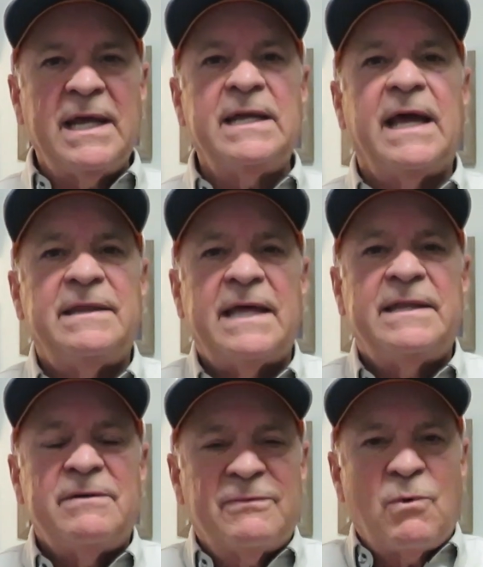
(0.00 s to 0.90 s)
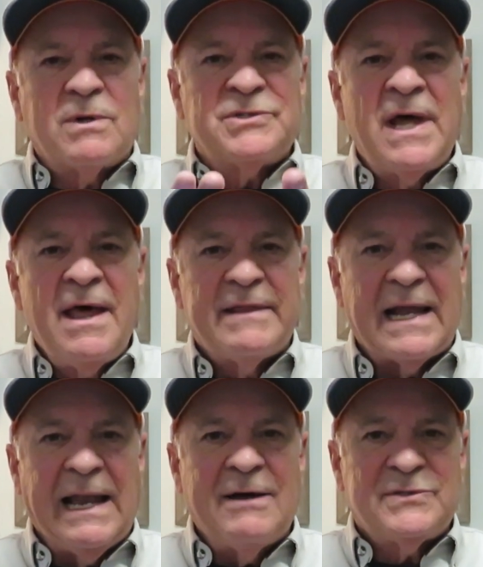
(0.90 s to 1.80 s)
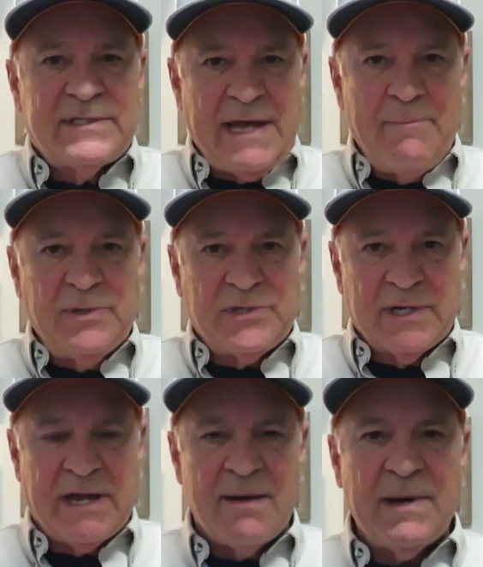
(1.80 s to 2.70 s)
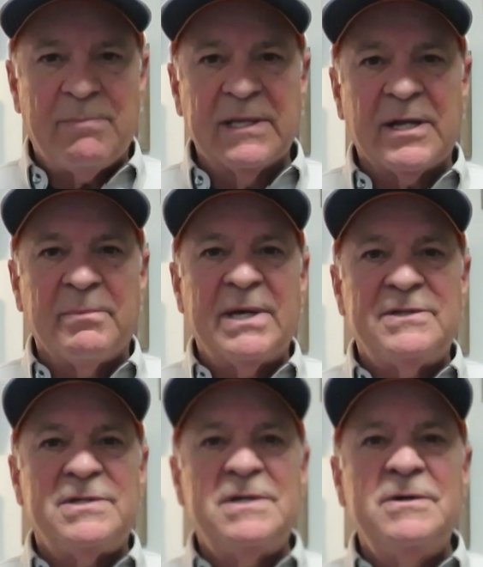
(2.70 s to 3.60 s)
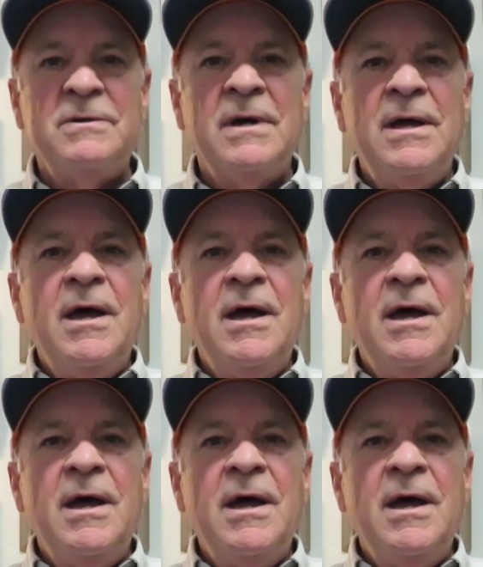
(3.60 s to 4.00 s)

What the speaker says: and of course that allows the temperature to come up a little bit too,